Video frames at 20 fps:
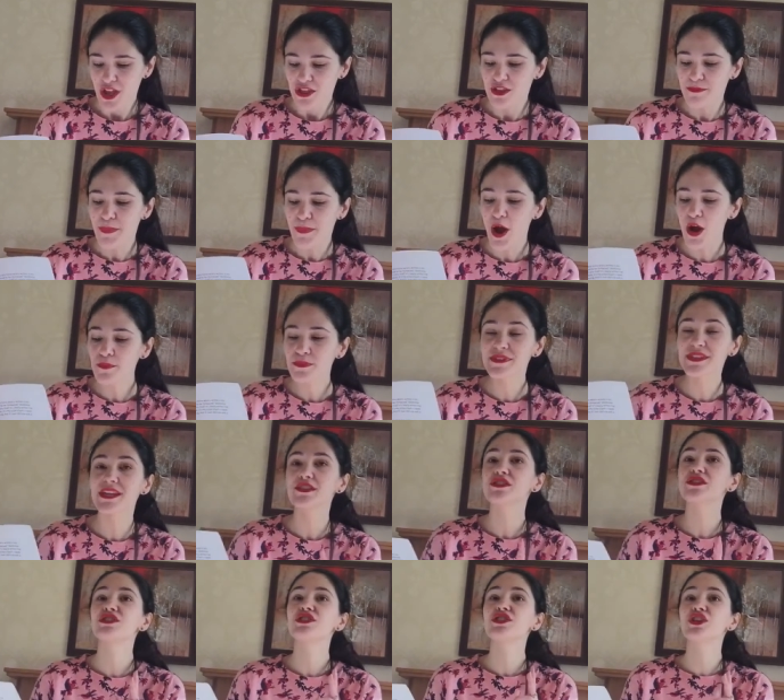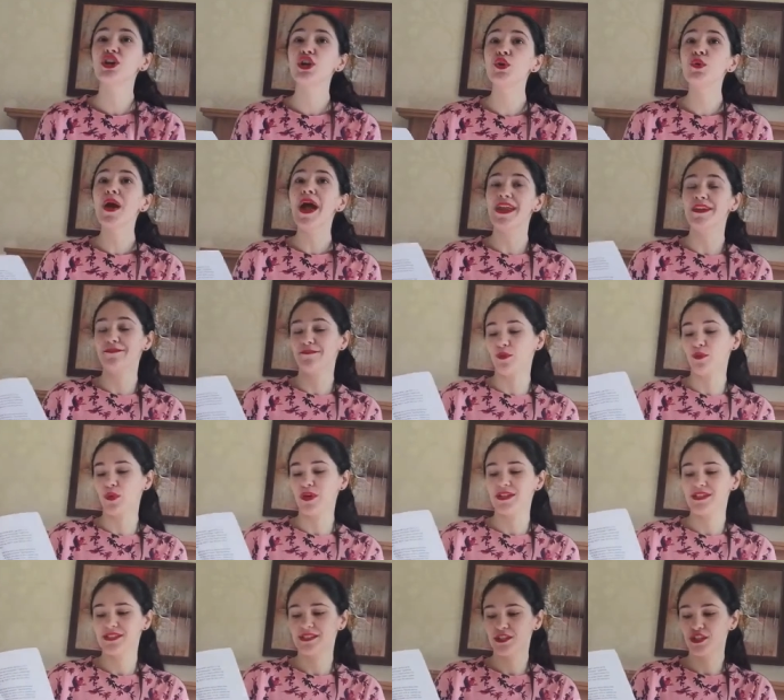The Pope sent 2
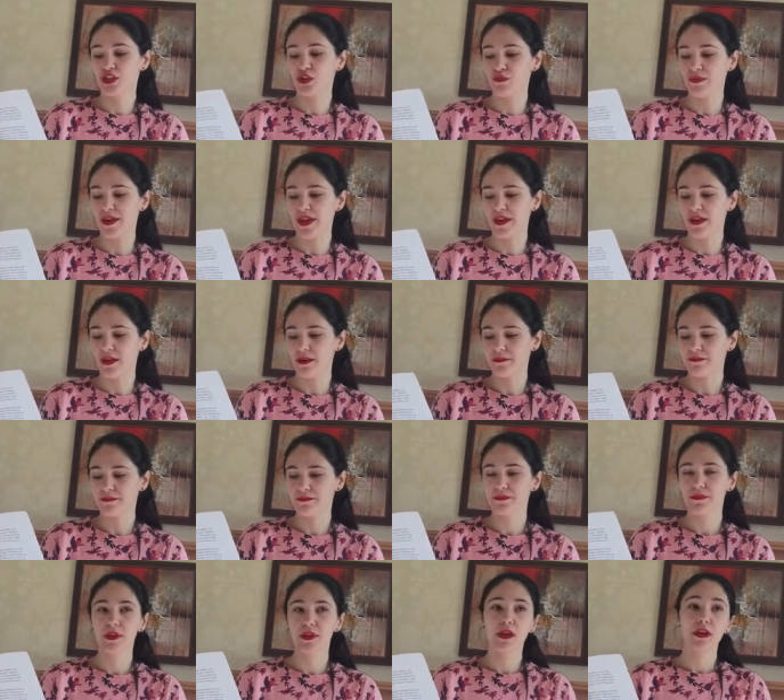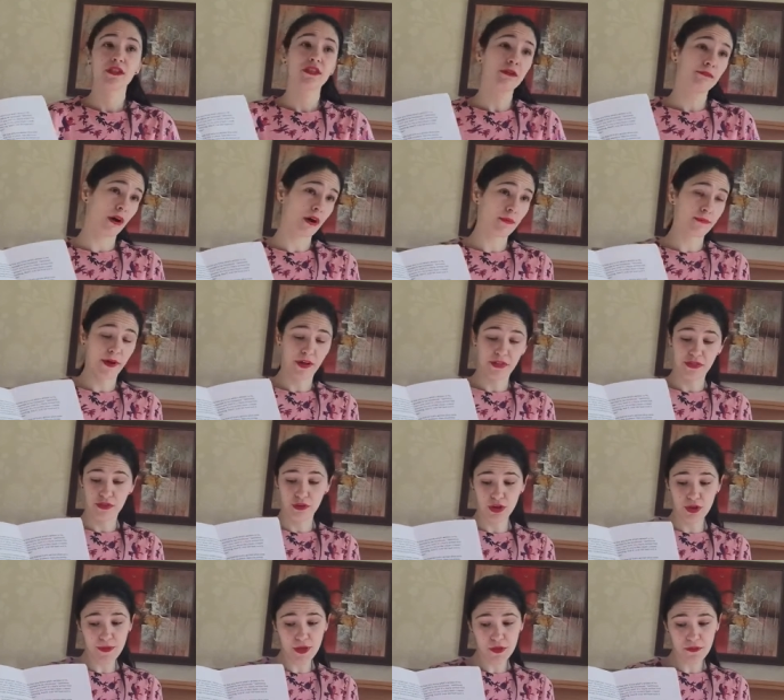envoys to Riga, the monk
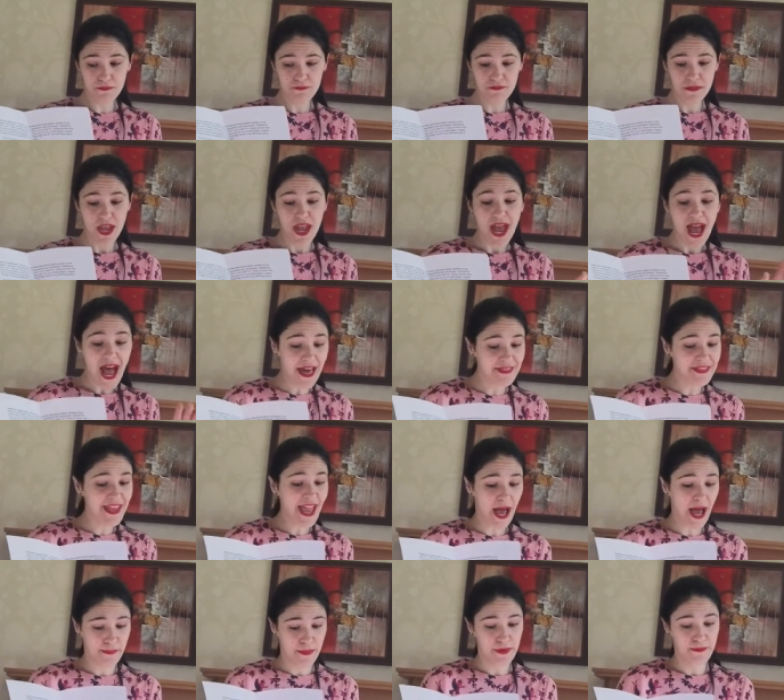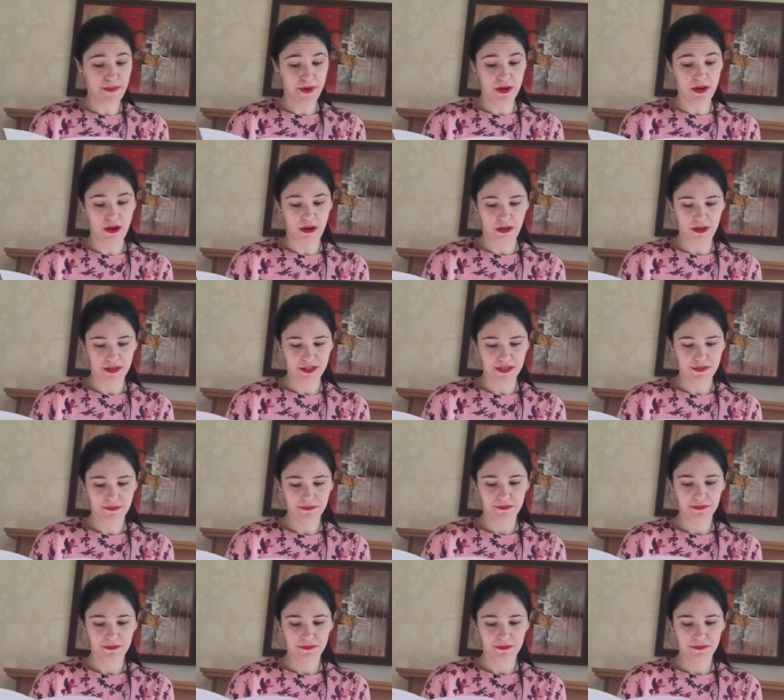Bartholomew and the abbot Bernard.